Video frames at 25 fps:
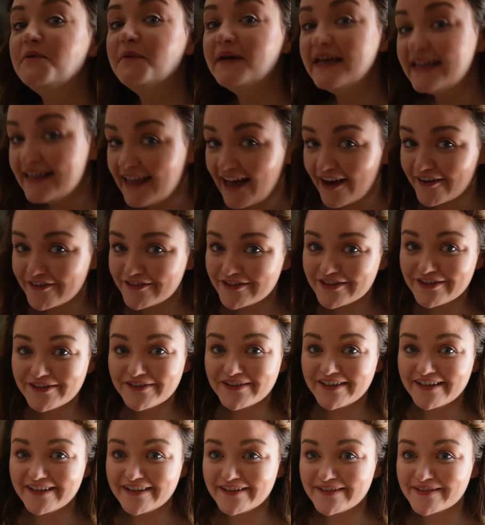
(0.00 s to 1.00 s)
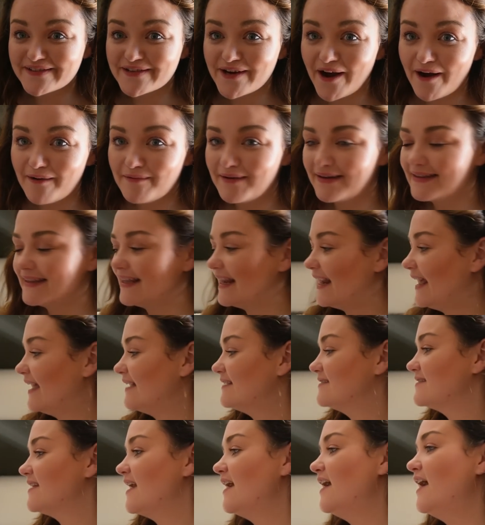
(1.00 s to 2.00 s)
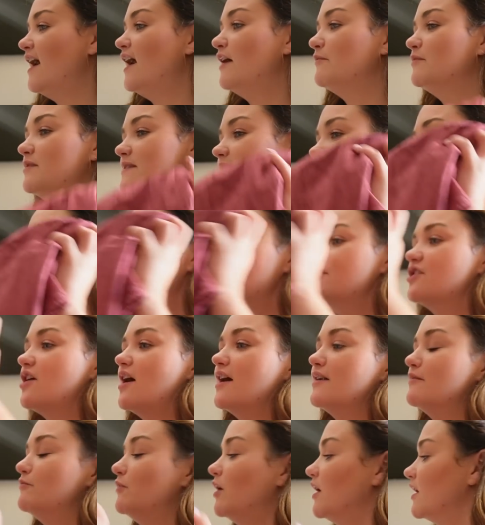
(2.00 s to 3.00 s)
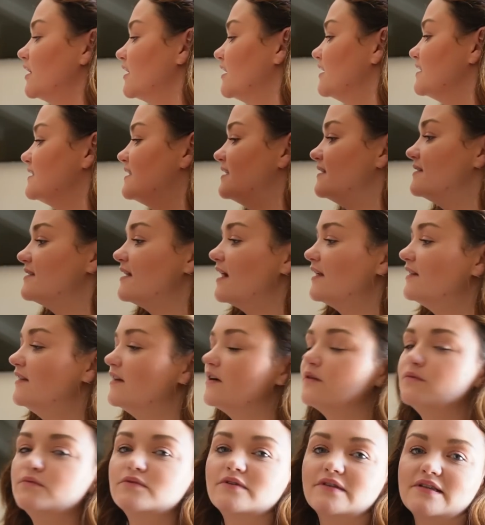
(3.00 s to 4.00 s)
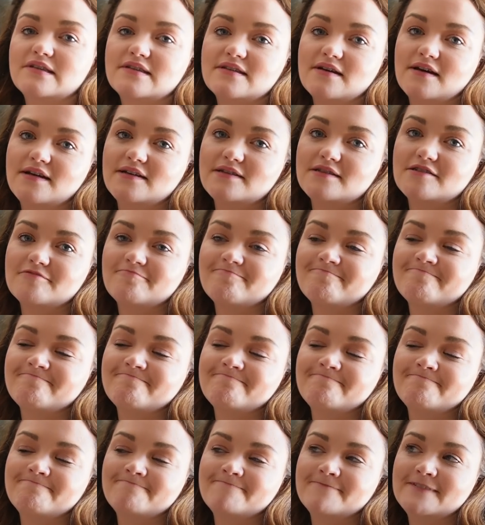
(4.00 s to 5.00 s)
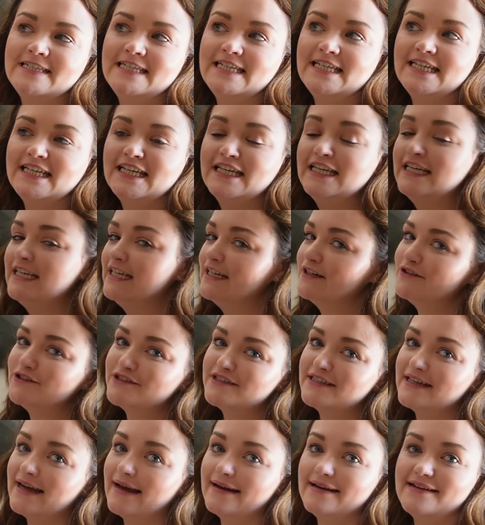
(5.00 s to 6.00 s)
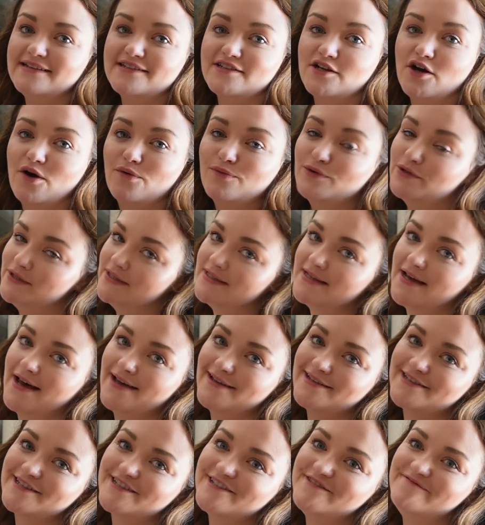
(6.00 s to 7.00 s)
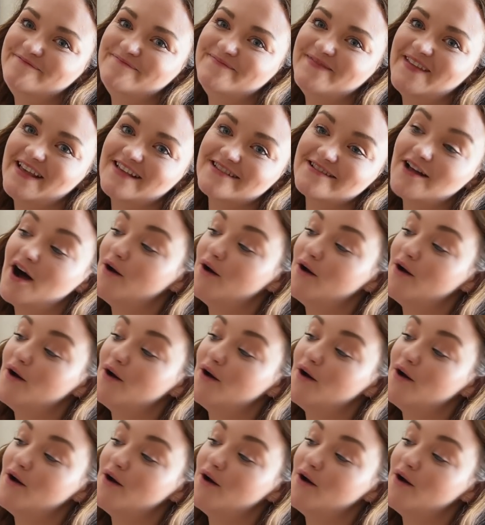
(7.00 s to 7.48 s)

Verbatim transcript: will have to do a little job on the legs. I must actually try them on because he said they're one size. Us ladies know one size. There's